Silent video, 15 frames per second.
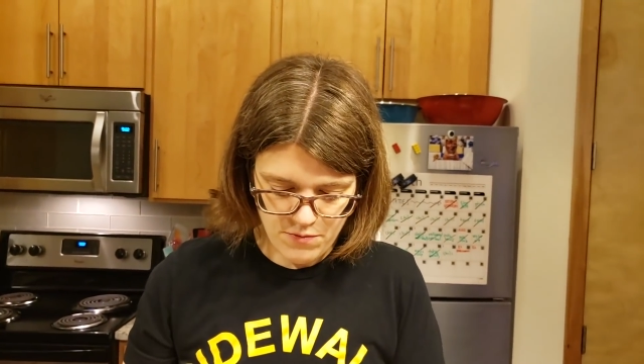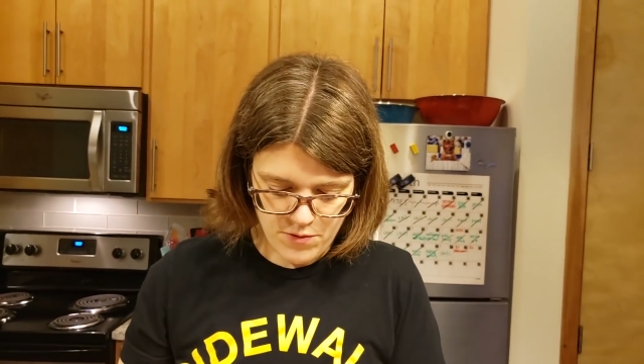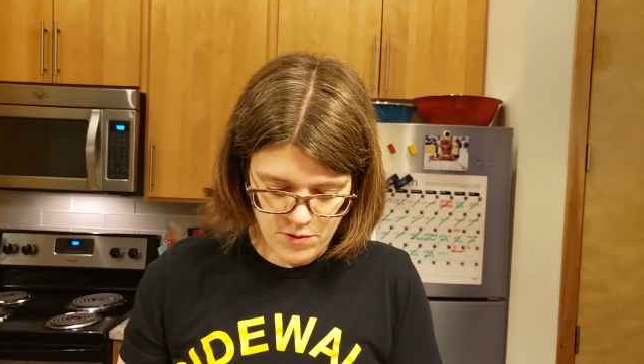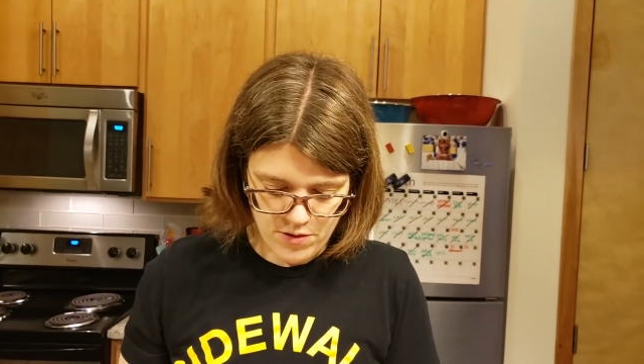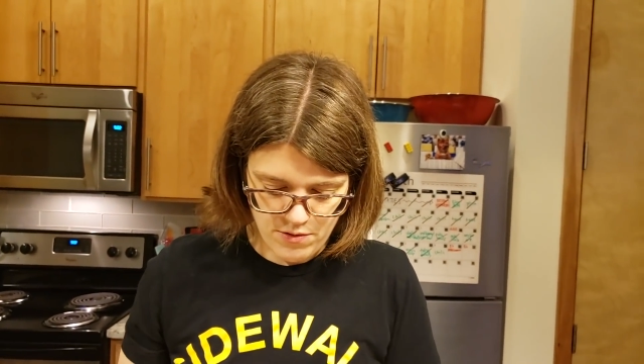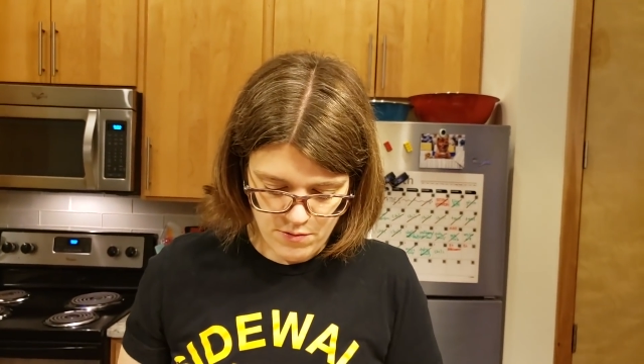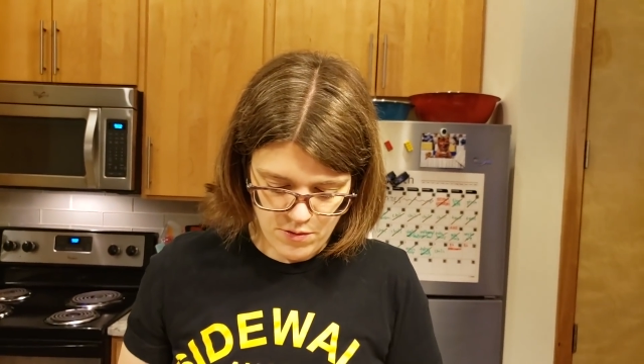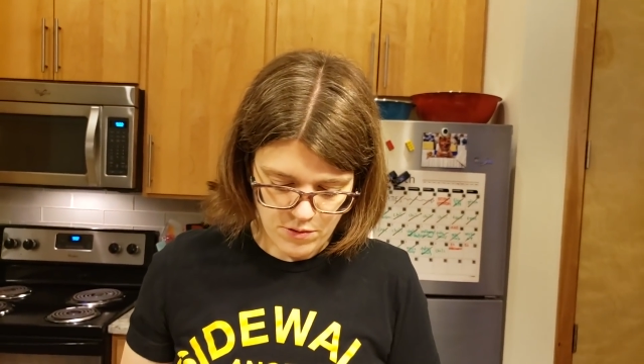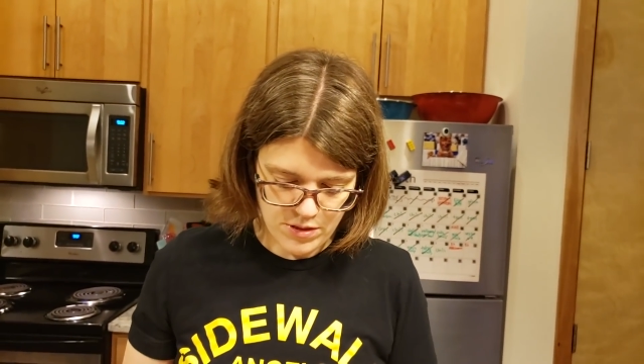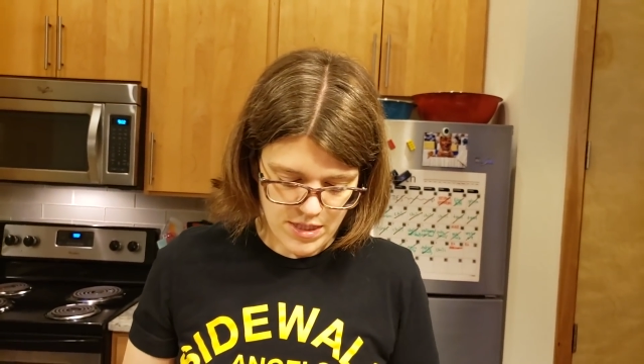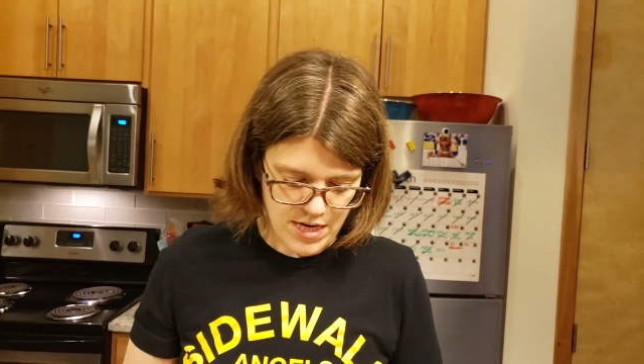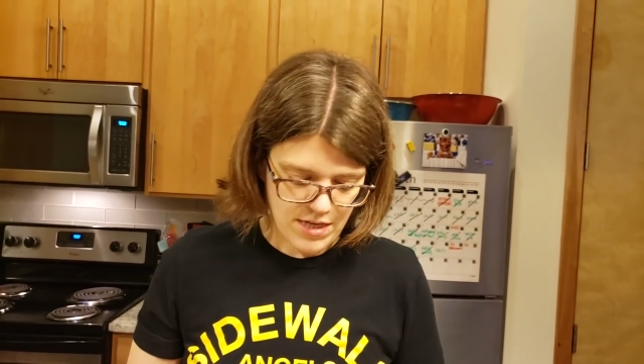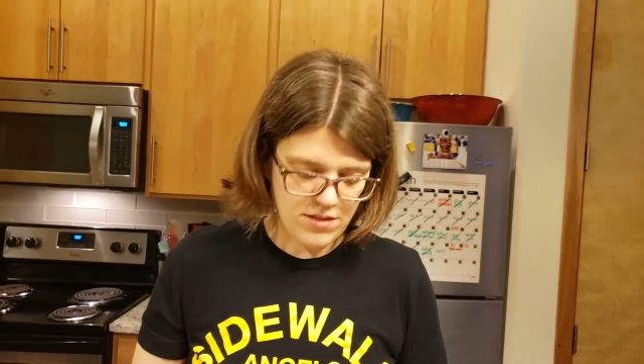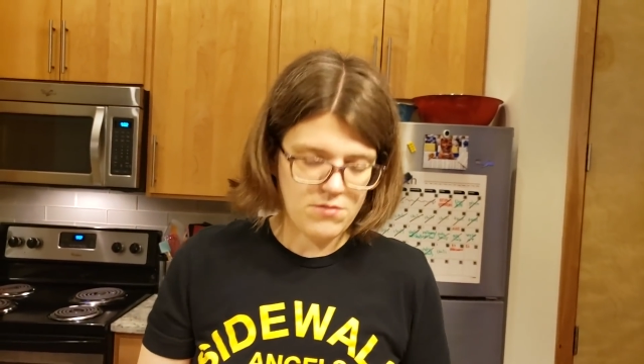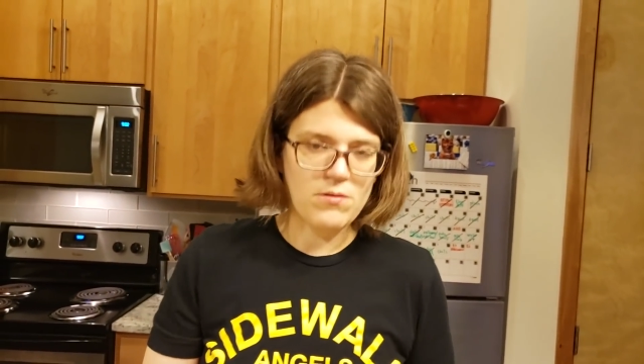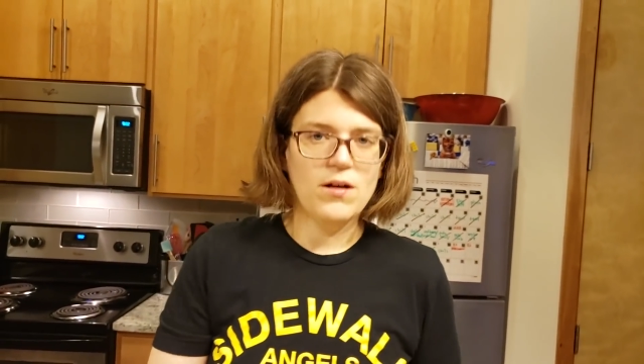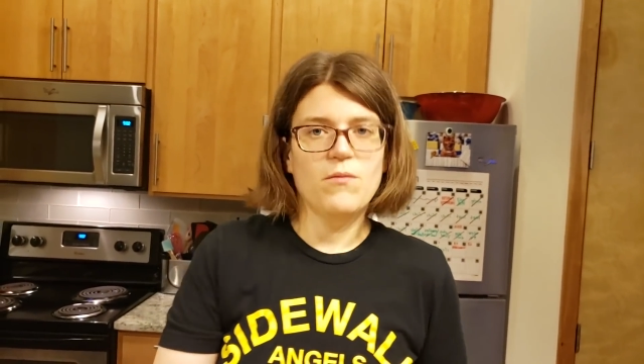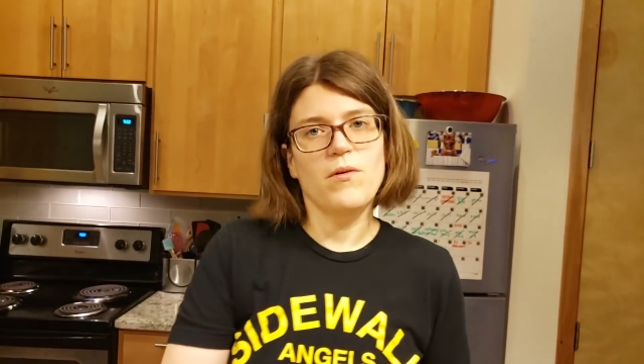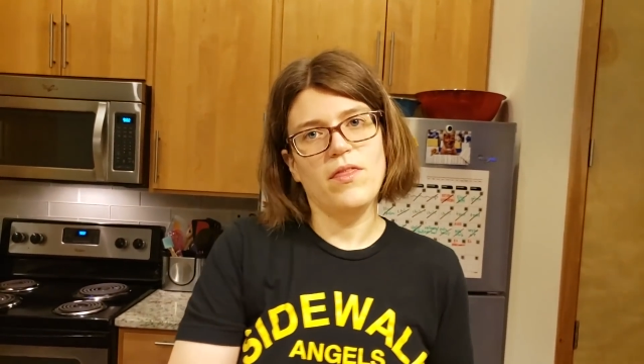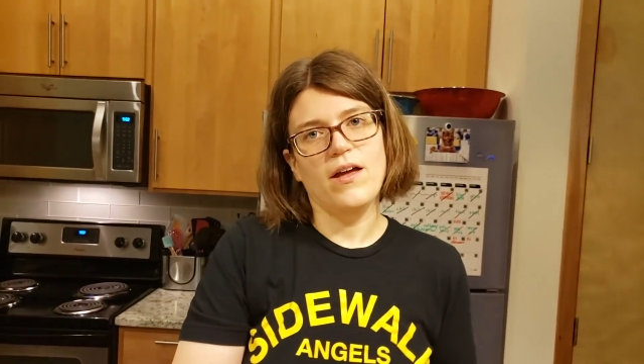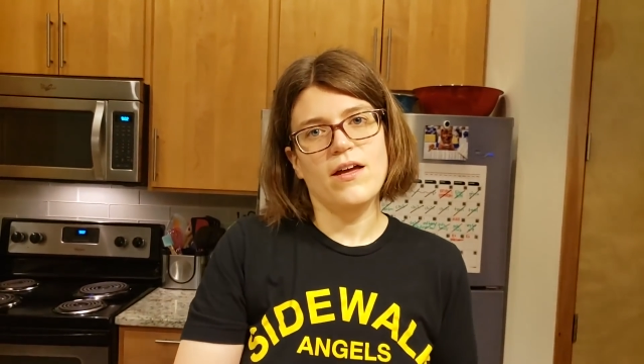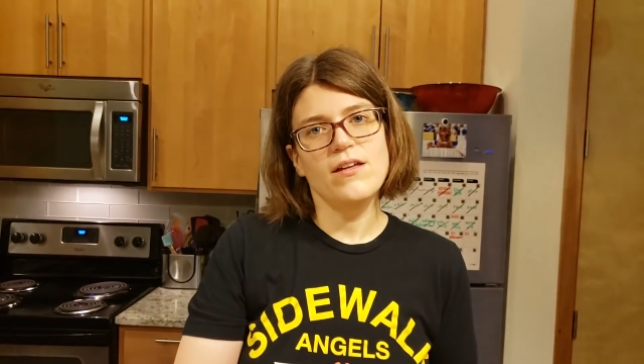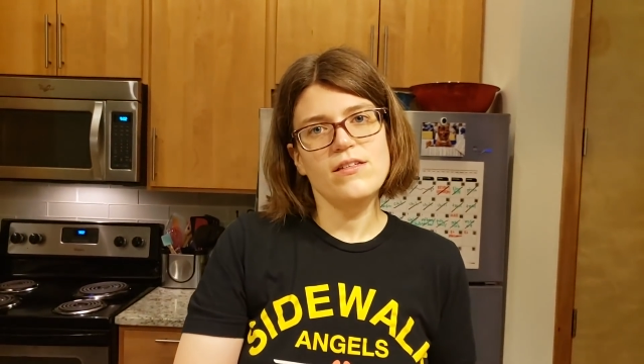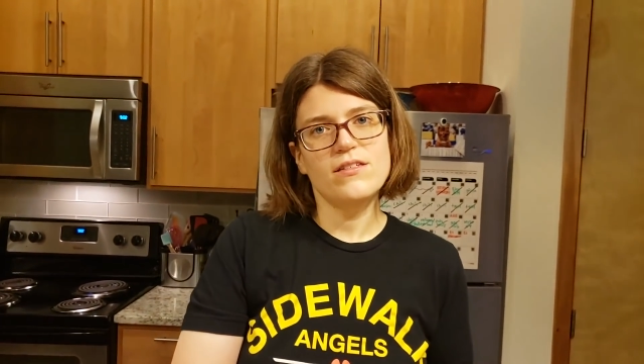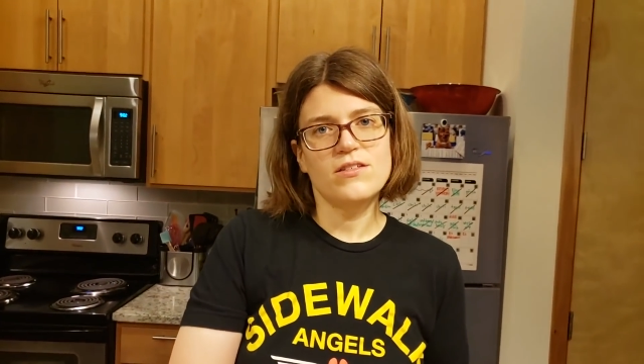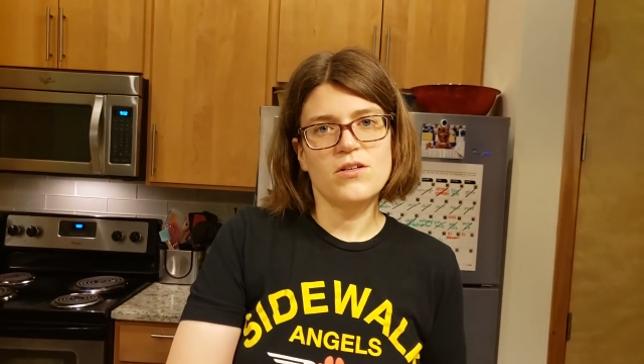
food that we will take to work with us.